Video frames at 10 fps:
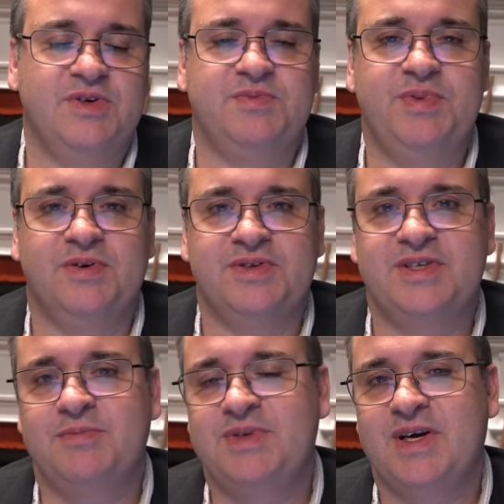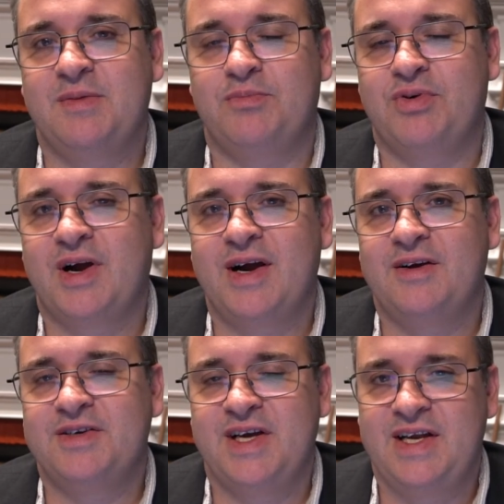was built sometime
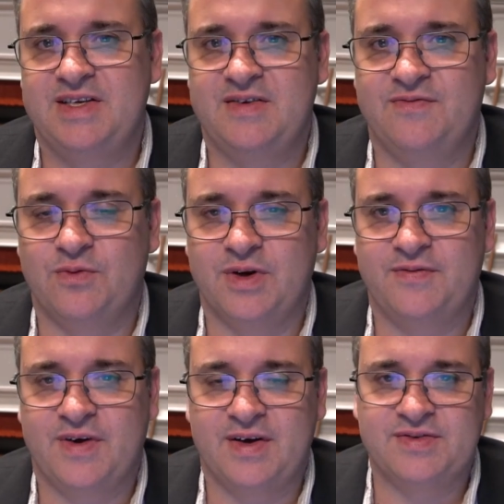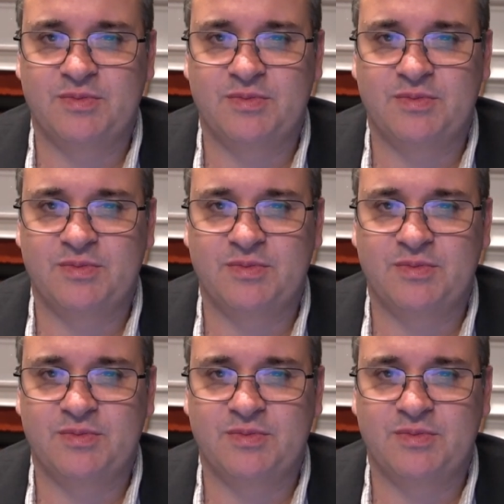prior to 1845,